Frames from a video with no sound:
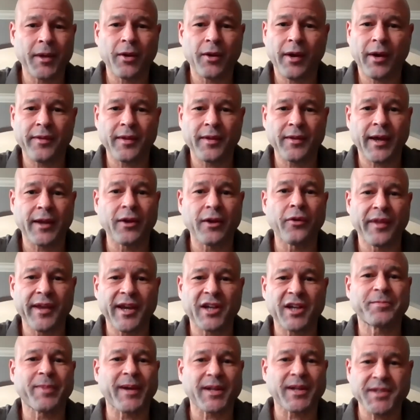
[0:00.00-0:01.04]
you know, I think I know the
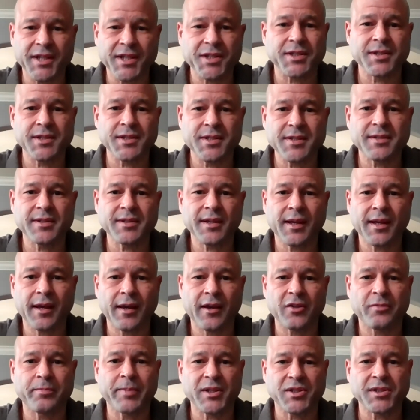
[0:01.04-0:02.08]
expectations, uh,
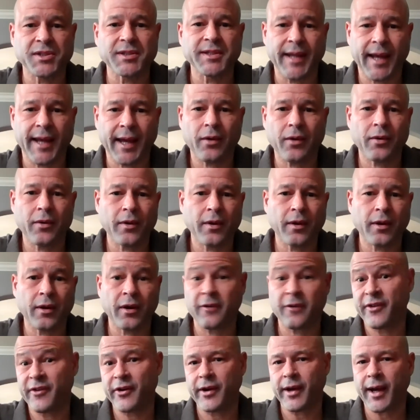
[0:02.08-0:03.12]
especially now, uh,
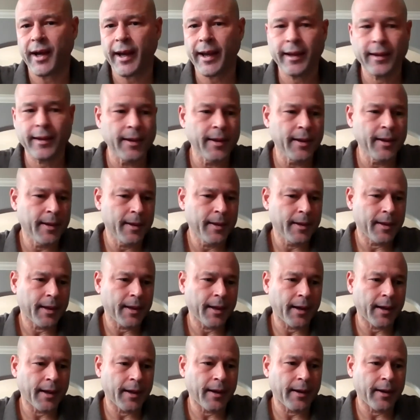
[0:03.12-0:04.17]
are very high,
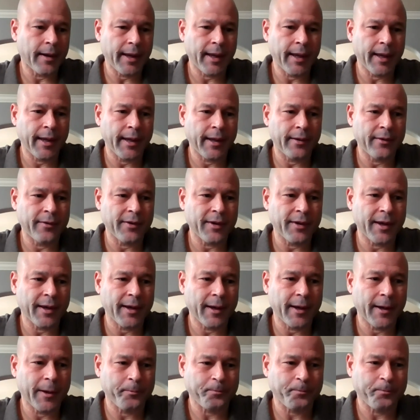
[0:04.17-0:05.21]
uh, and
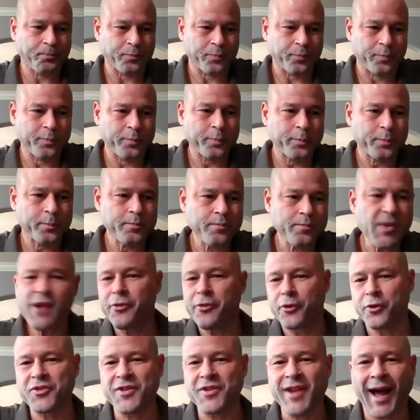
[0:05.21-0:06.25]

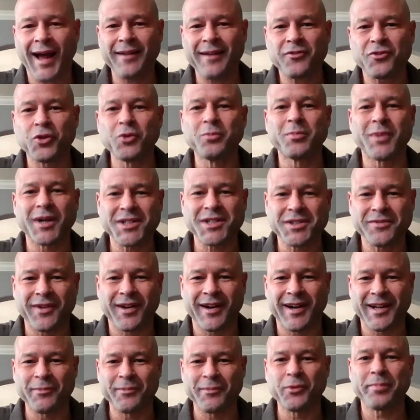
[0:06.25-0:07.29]
there's not too much of a
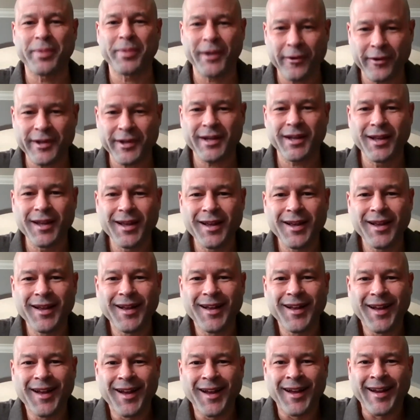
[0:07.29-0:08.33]
honeymoon period.
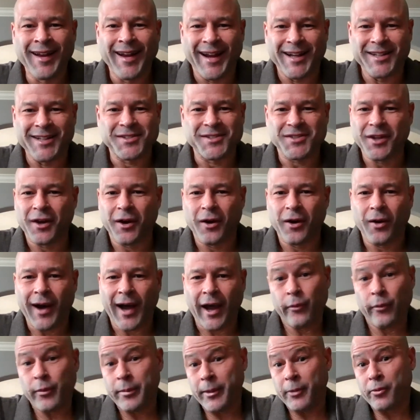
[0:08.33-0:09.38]
And so
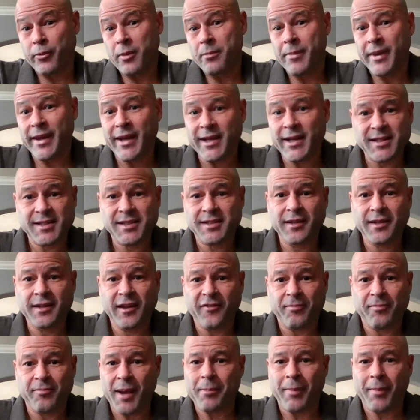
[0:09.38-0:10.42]
I would be remiss
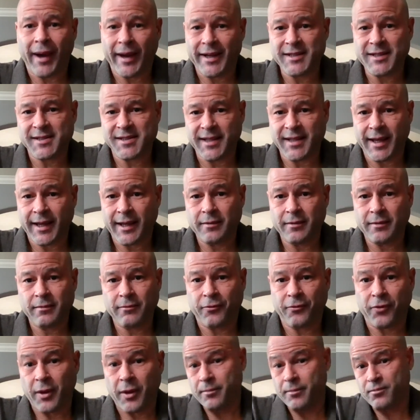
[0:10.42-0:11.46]
if my mindset
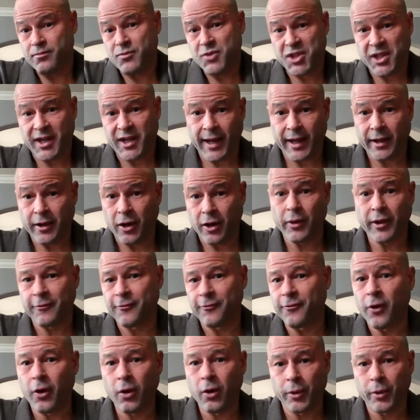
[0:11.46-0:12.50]
from today going
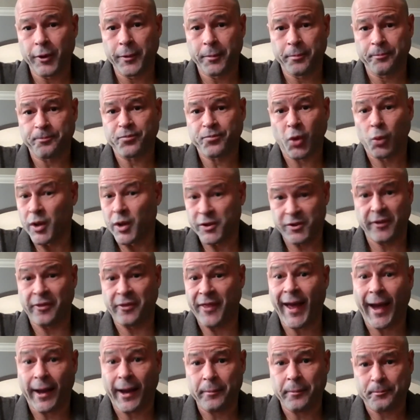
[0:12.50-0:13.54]
forward wasn't
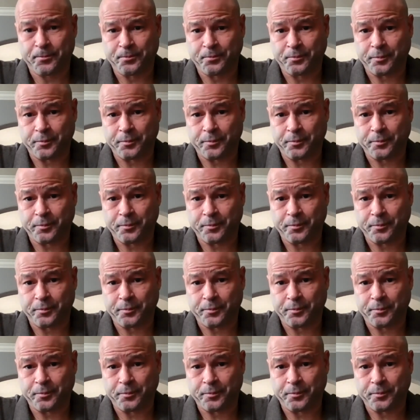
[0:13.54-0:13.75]
that